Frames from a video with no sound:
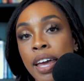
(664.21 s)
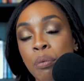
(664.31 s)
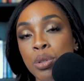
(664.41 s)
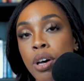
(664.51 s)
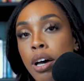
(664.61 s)

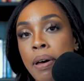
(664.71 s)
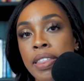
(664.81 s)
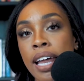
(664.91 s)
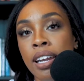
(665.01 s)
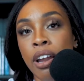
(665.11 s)
And we'll talk about
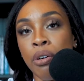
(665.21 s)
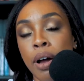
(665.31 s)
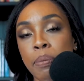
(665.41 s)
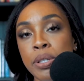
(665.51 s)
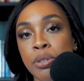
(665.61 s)
that in another
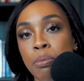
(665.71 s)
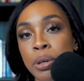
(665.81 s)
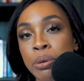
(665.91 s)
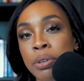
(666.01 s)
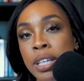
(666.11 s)
episode,
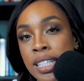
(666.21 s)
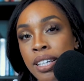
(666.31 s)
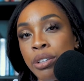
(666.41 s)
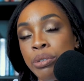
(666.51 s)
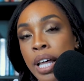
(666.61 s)
but you need to
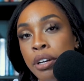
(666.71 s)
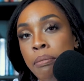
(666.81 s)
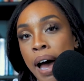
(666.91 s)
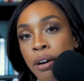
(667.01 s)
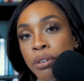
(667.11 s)
include that in your
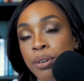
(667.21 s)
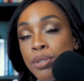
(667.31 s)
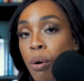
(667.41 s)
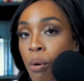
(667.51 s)
macros.